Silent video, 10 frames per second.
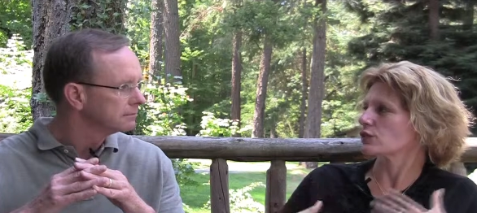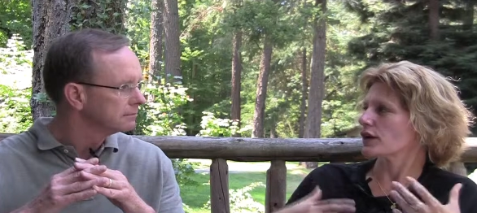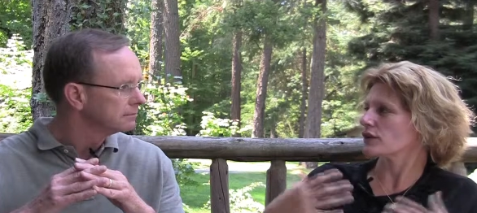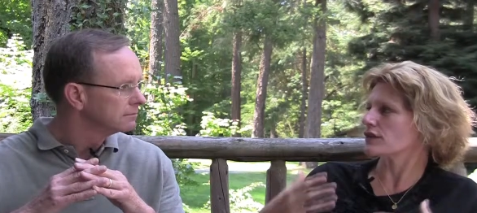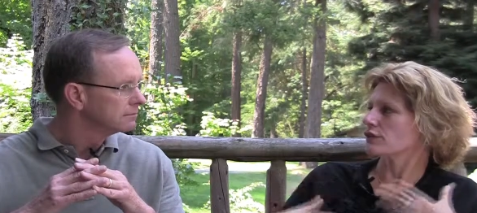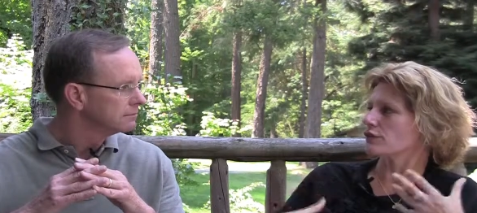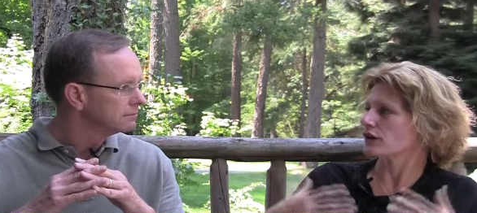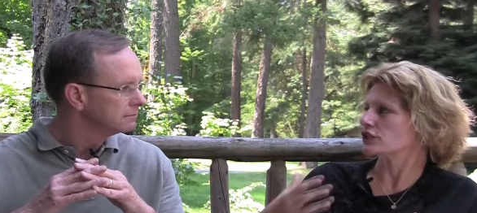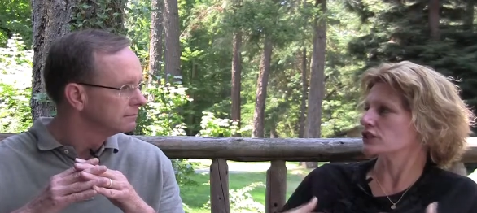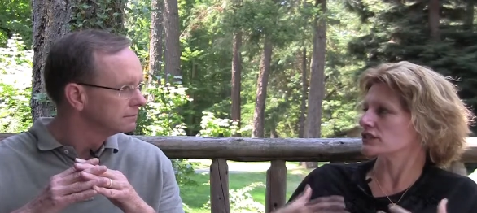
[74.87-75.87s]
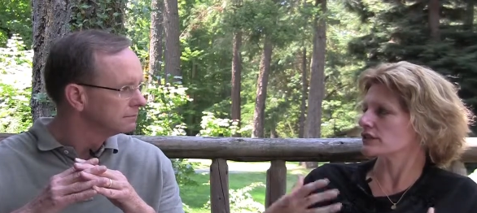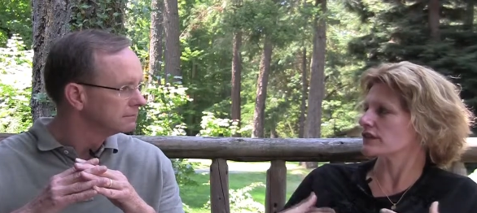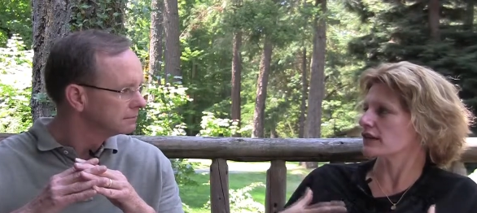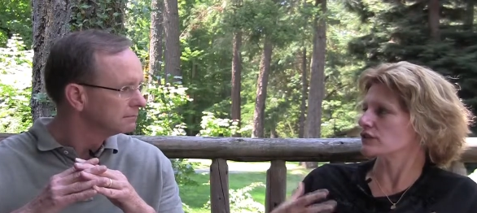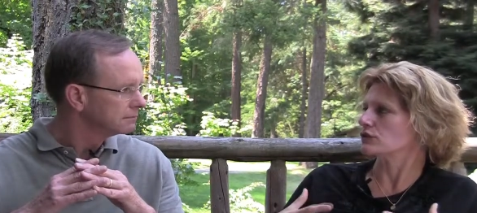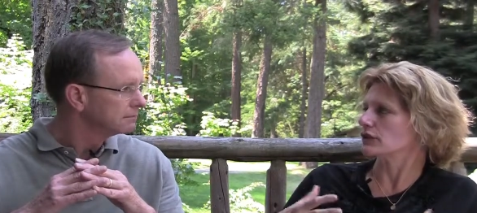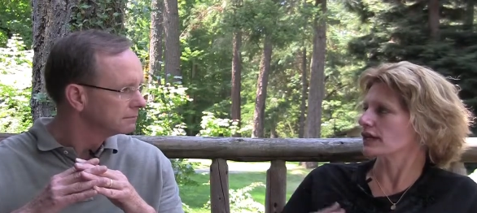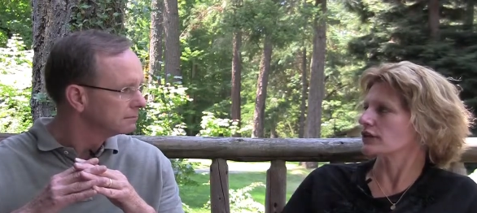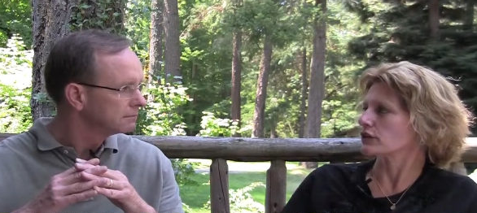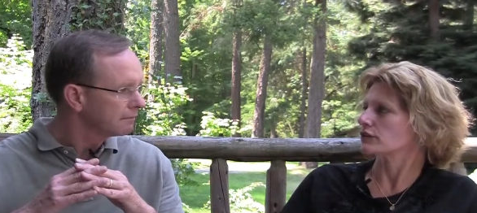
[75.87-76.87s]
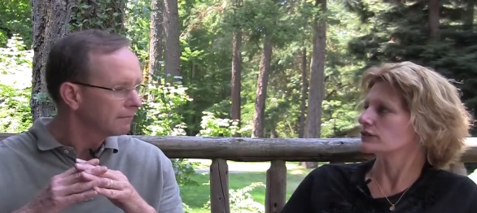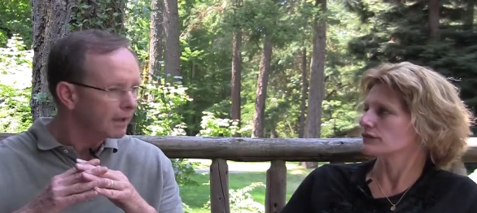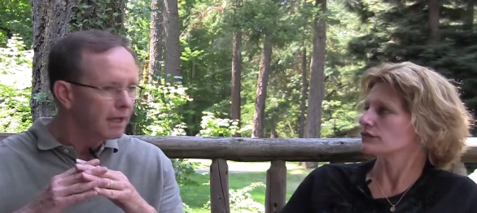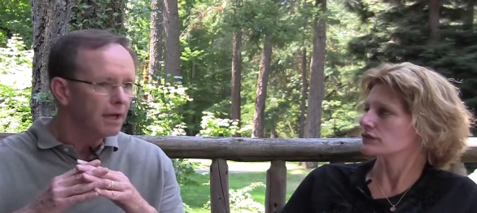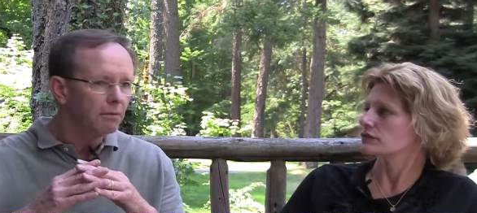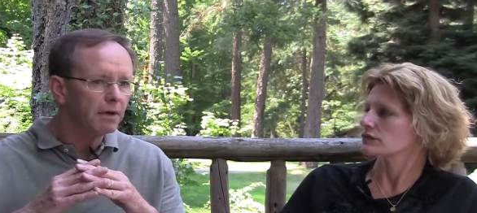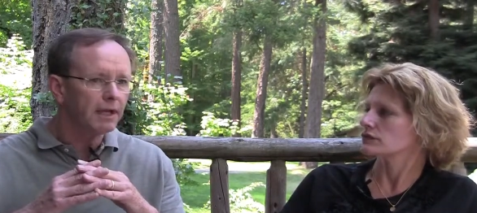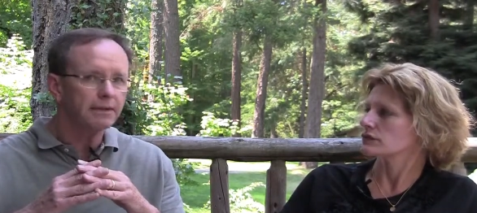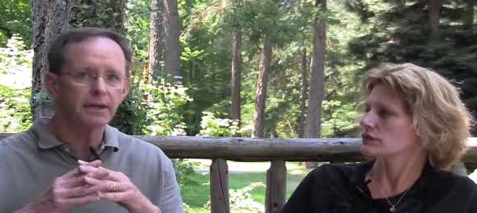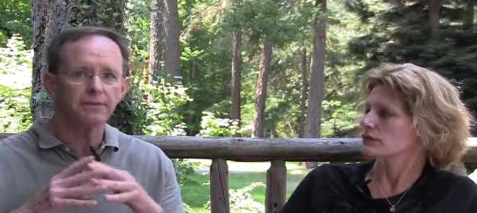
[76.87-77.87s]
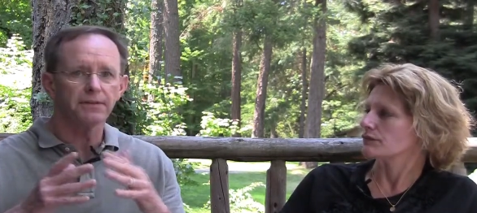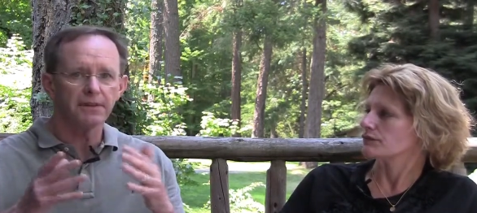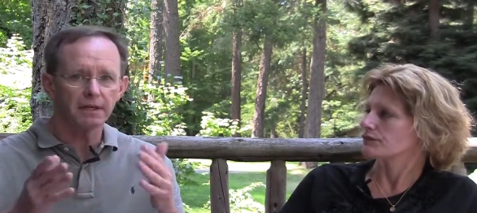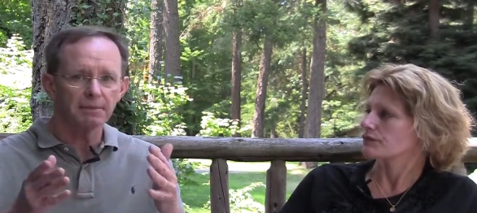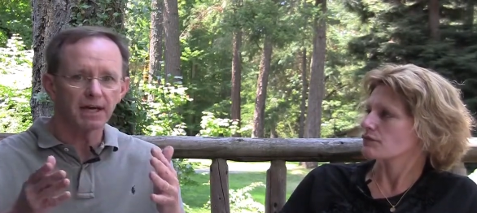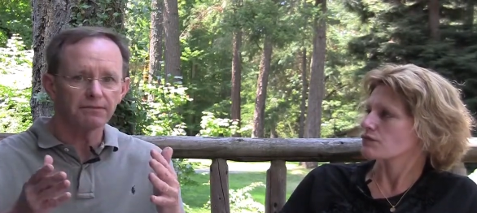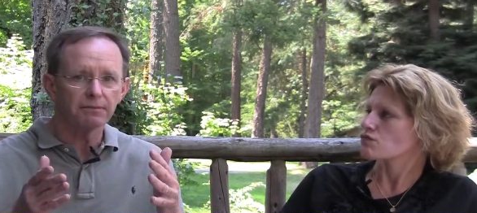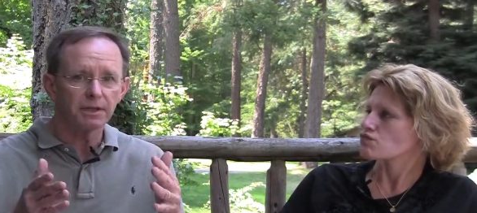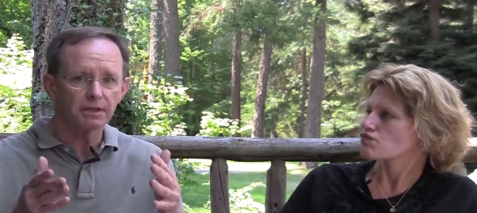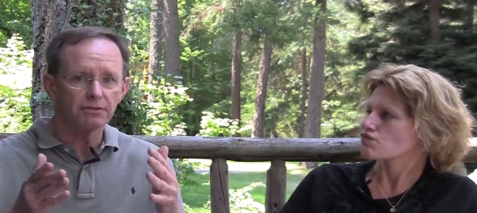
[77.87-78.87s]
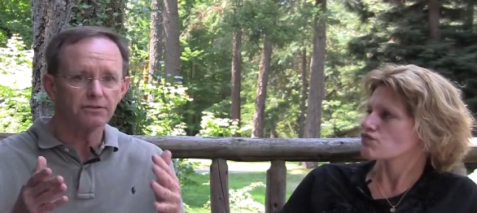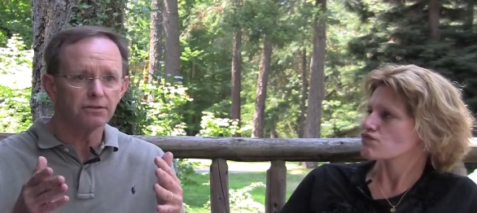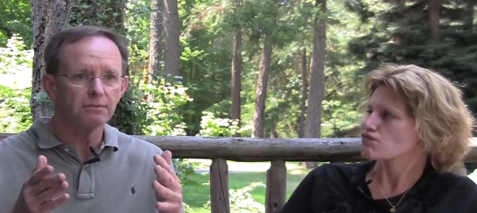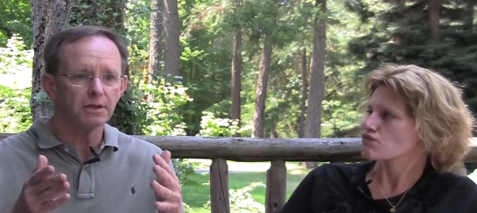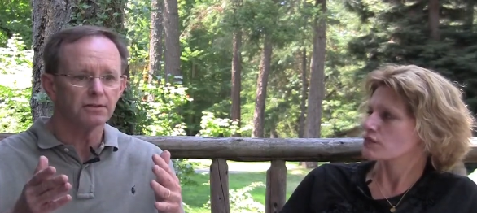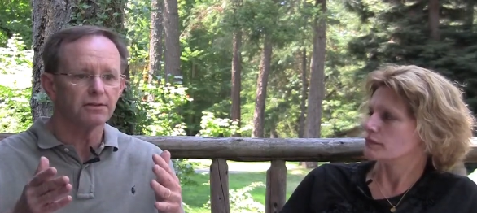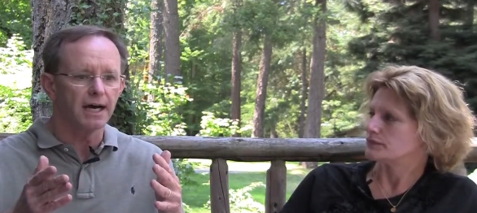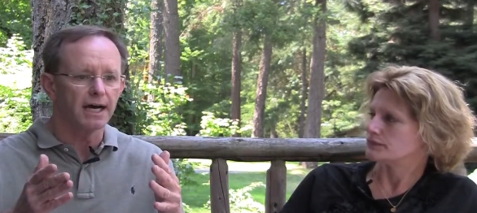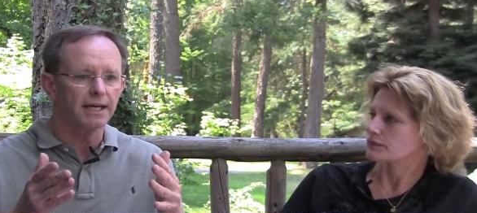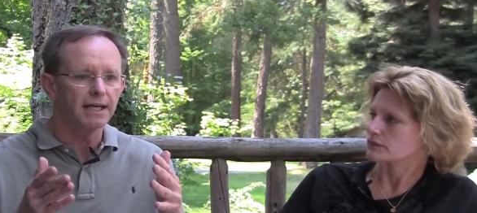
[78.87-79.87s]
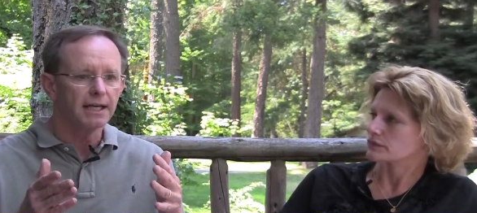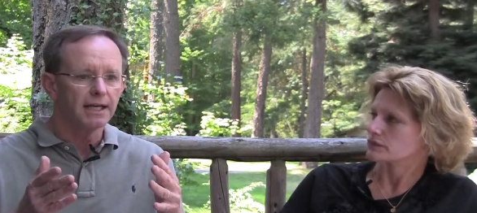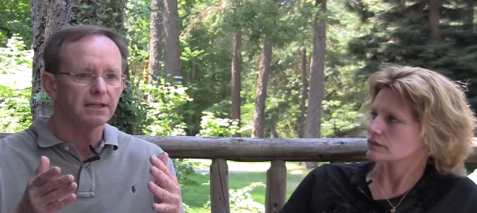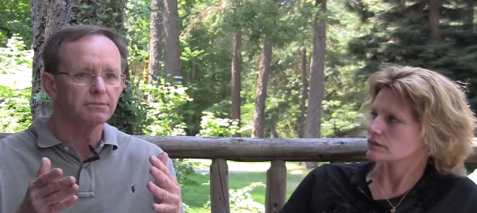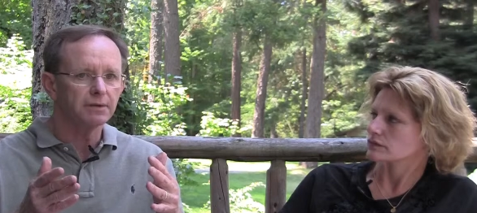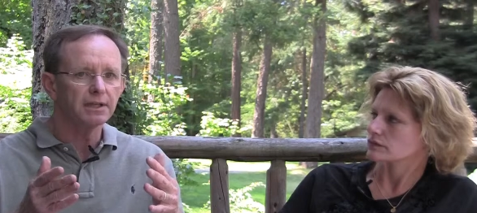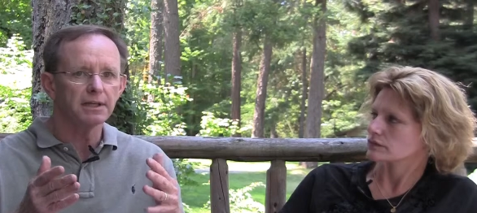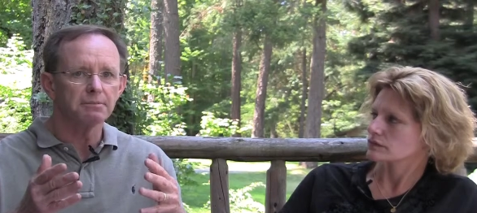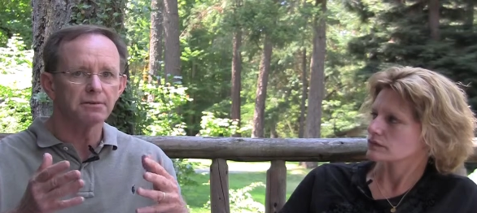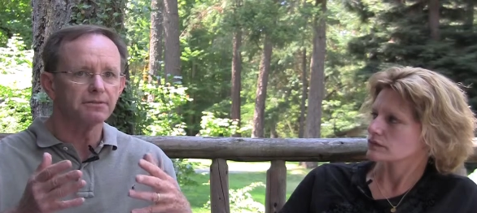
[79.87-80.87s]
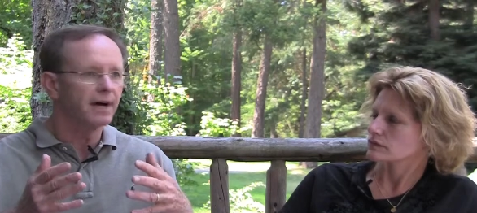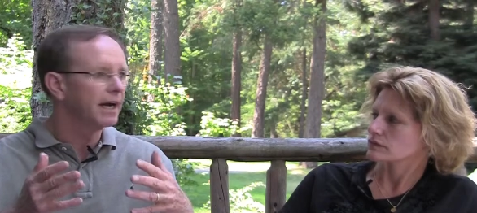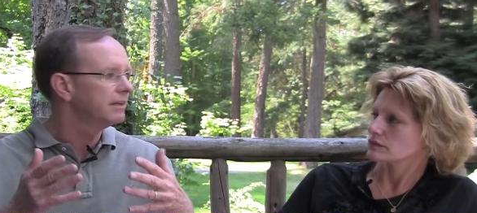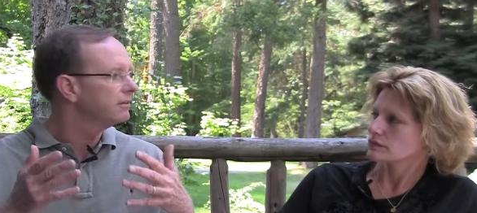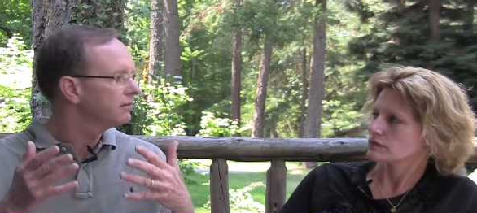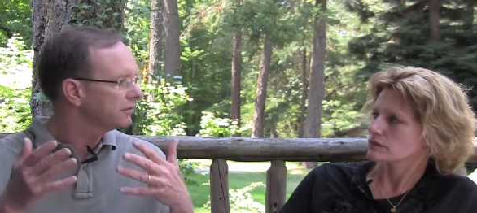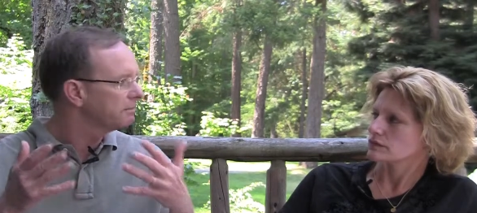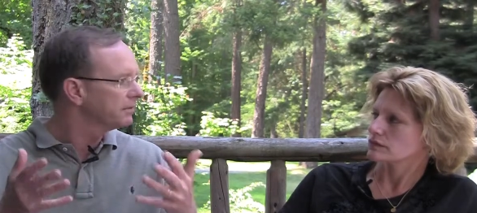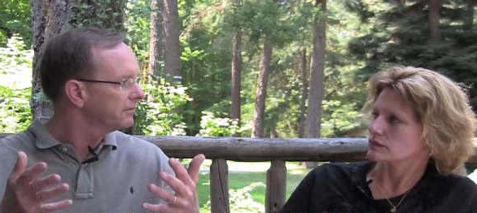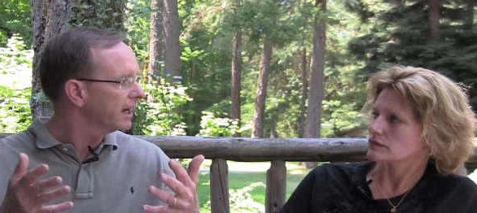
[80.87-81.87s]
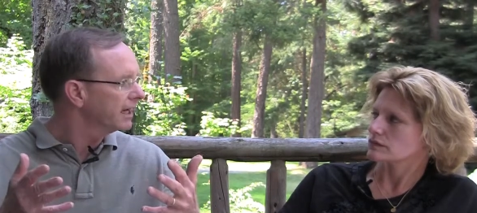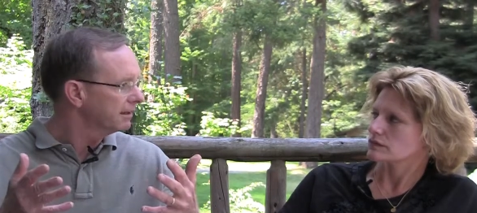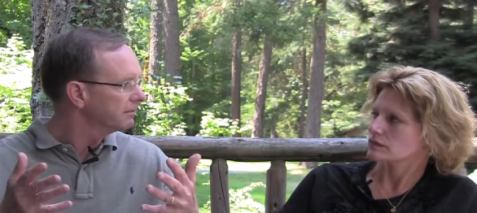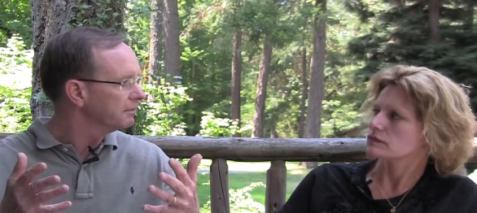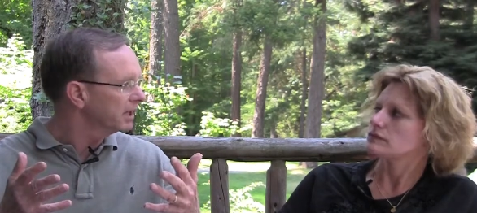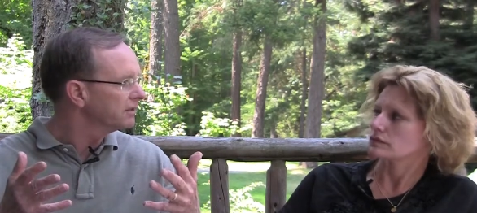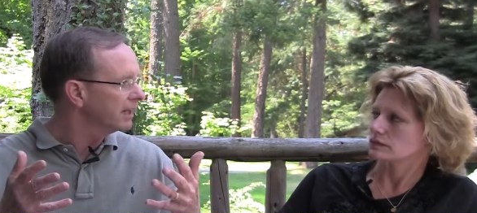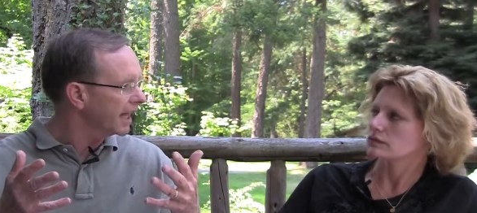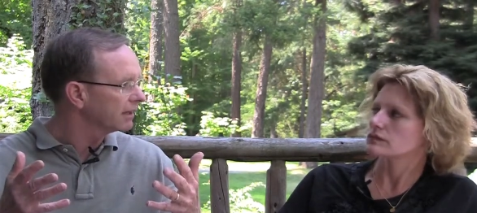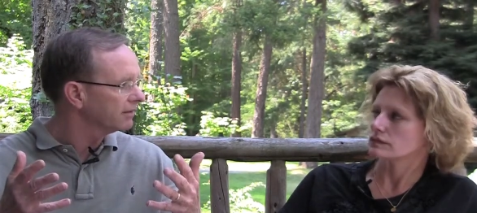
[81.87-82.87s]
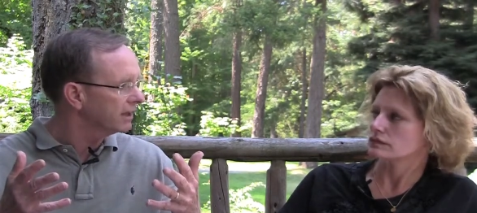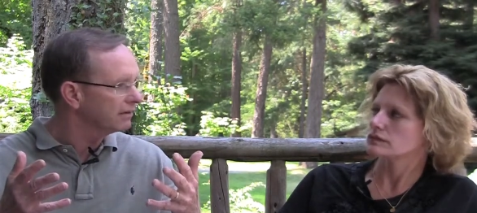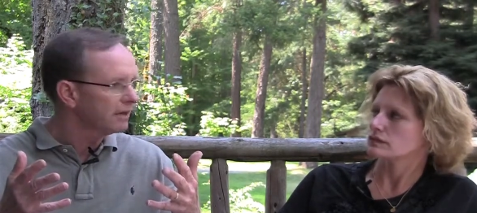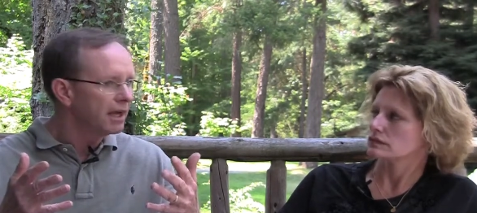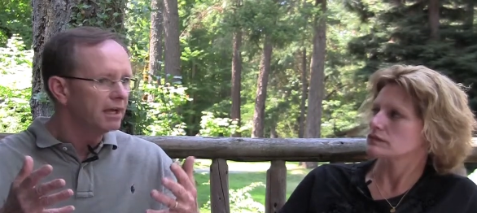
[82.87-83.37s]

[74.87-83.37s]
Speaker 1: So what are the functions of that new layer?
Speaker 2: Well, I think if you think about it from the consumer side, it's really to provide simplified information access.